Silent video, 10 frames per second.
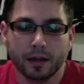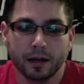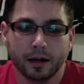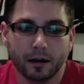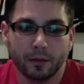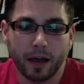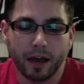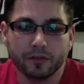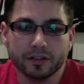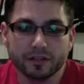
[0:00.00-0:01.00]

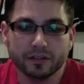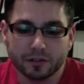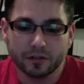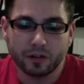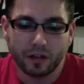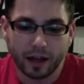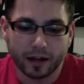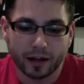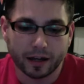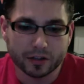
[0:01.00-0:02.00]
every single
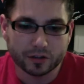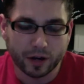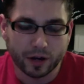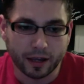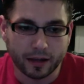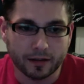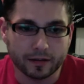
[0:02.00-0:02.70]
client I train,